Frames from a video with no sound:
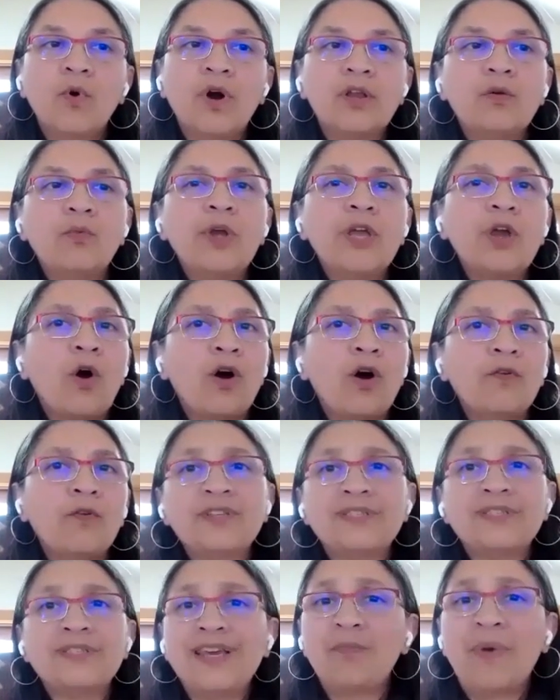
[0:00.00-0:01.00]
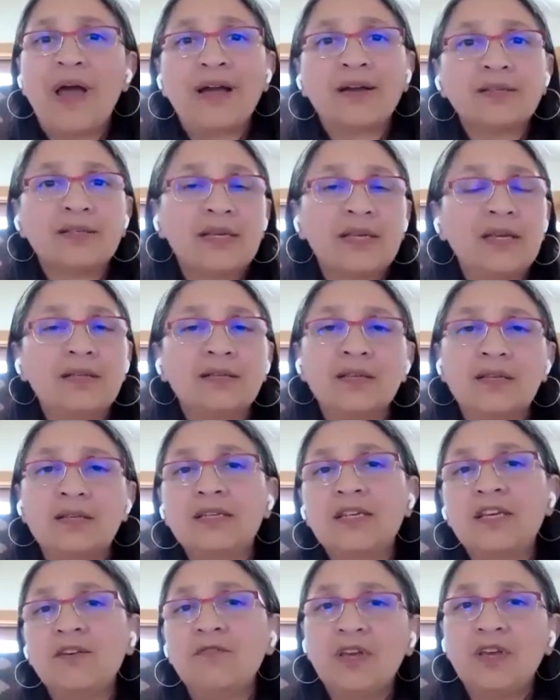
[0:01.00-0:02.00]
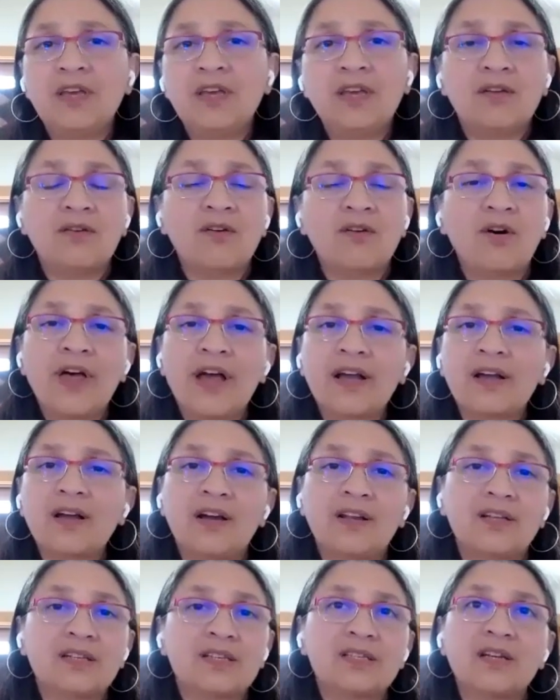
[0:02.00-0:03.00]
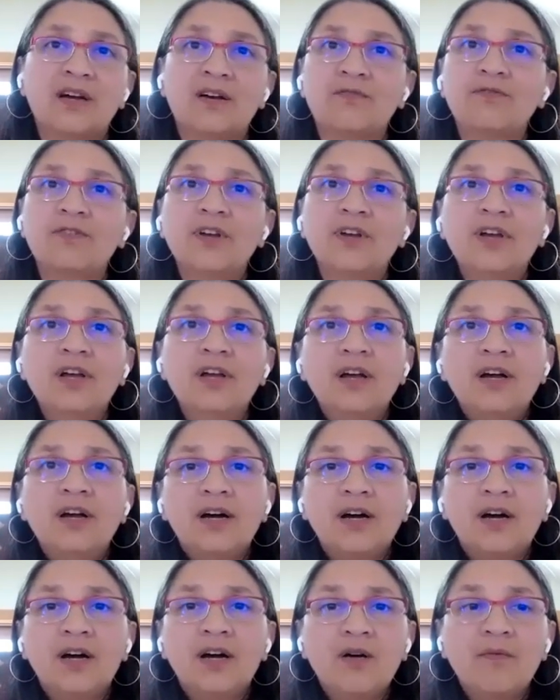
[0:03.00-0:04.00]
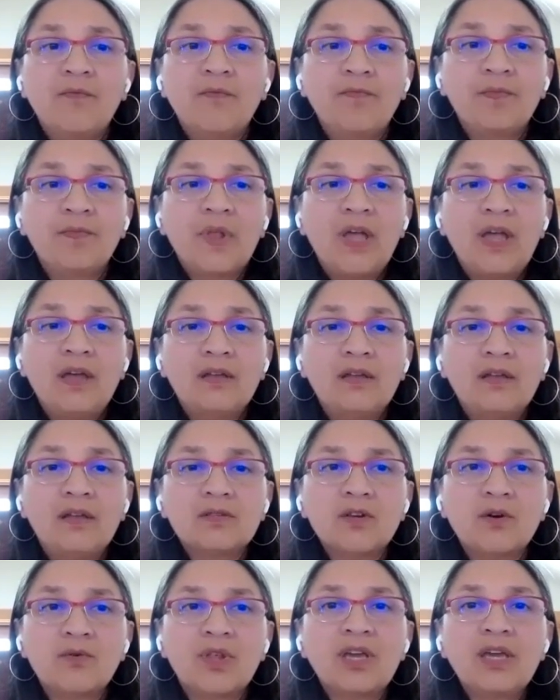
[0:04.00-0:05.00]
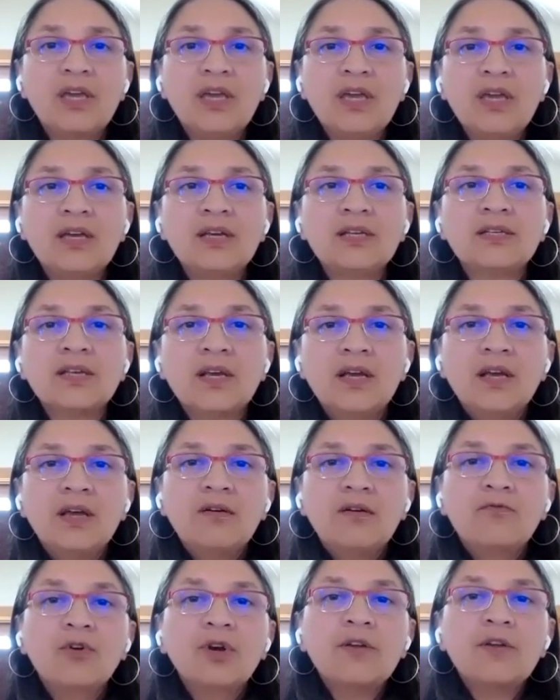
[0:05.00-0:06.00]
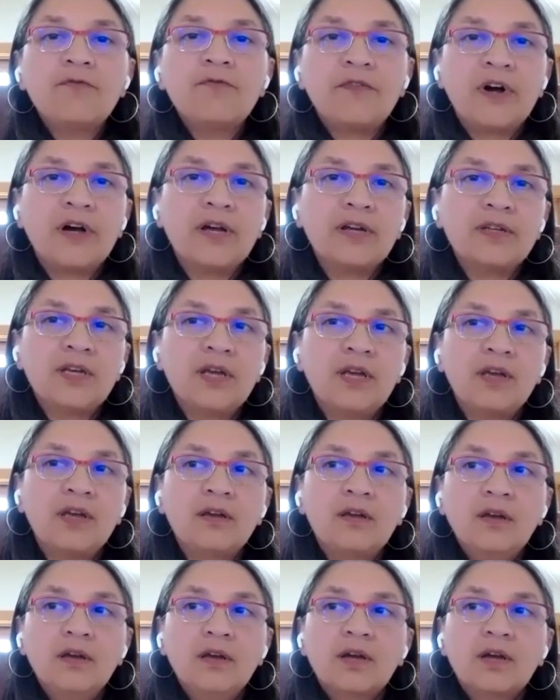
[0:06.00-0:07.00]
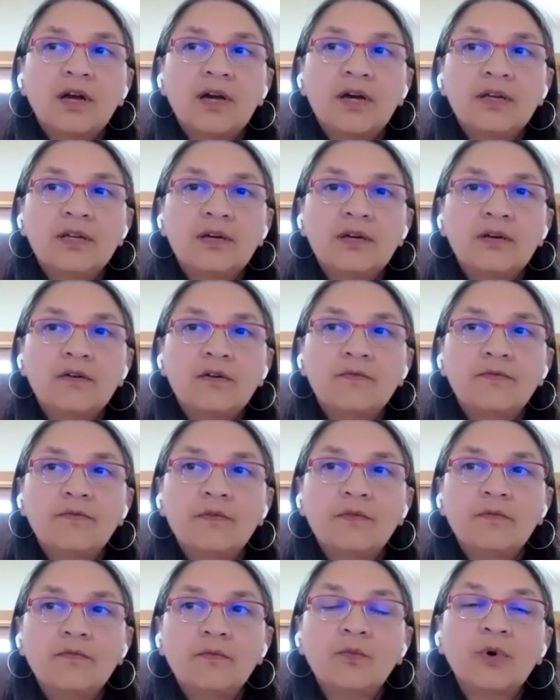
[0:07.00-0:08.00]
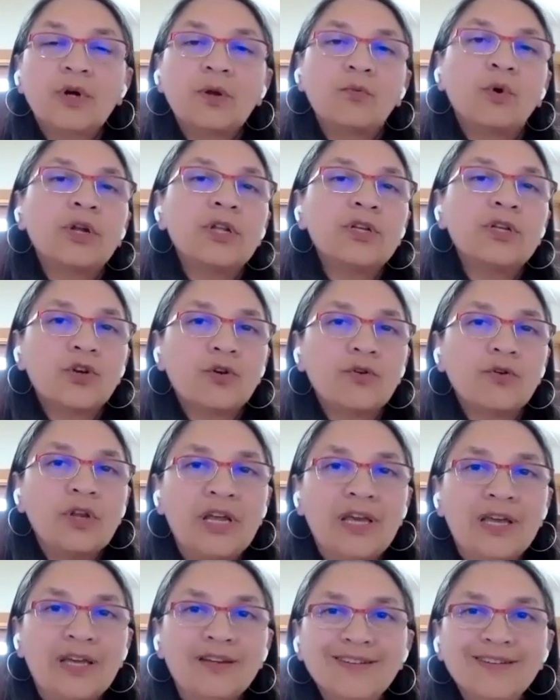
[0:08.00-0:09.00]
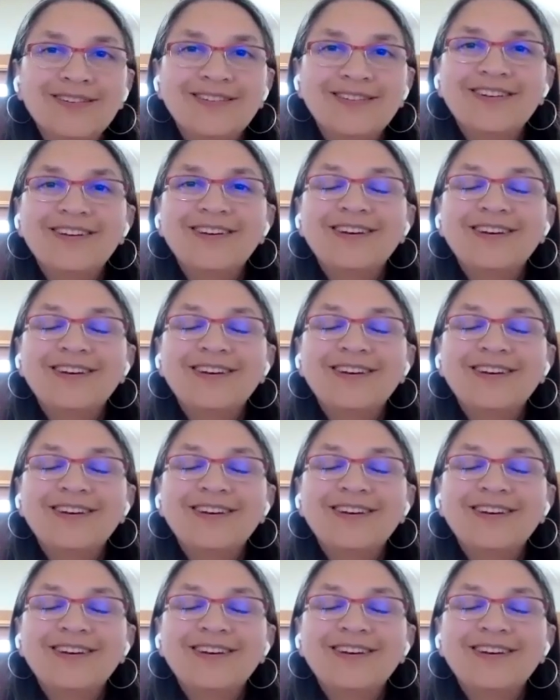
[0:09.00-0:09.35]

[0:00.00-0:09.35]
what we often see in magazines and TV and all that kind of stuff. So the key is really finding kind of what is your need?